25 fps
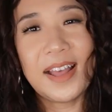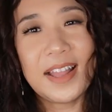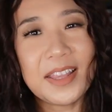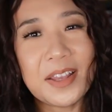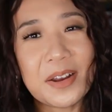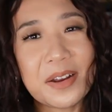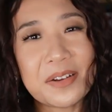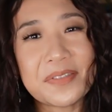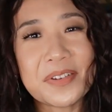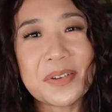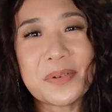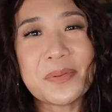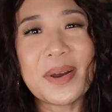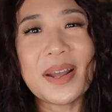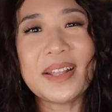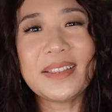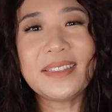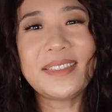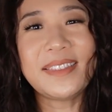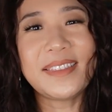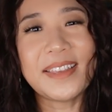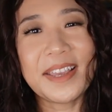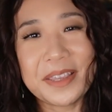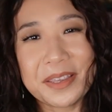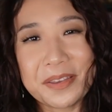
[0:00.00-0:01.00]
Hello everyone,
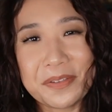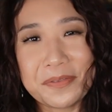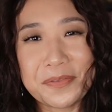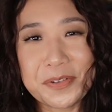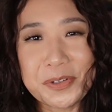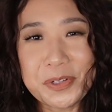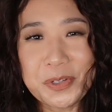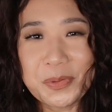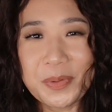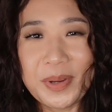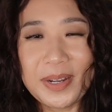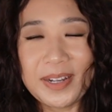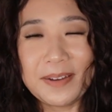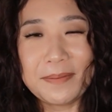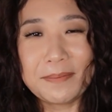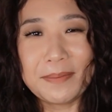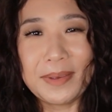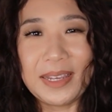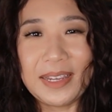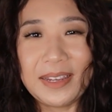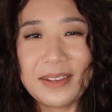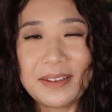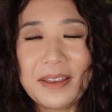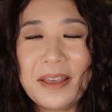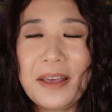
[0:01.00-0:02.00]
thank you for joining
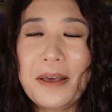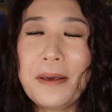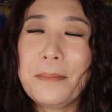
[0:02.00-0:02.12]
me.